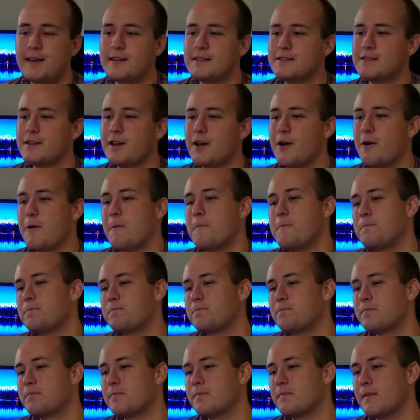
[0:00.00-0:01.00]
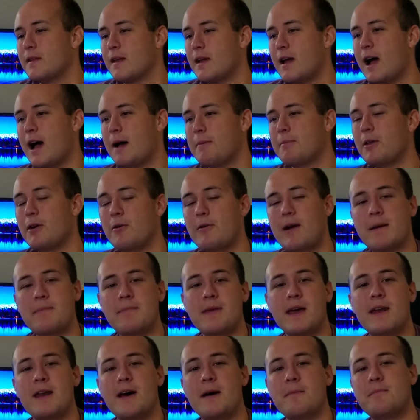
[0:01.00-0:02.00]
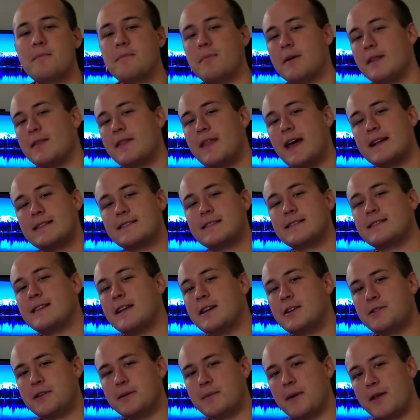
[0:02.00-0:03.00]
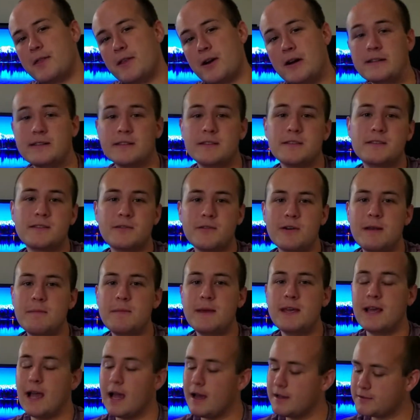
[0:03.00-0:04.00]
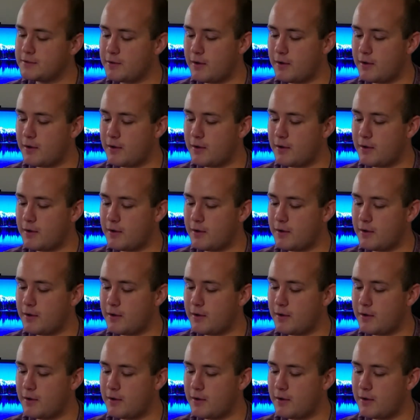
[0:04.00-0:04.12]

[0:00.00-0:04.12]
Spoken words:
So I'm gonna wrap that up, but that's essentially my thoughts on streaming.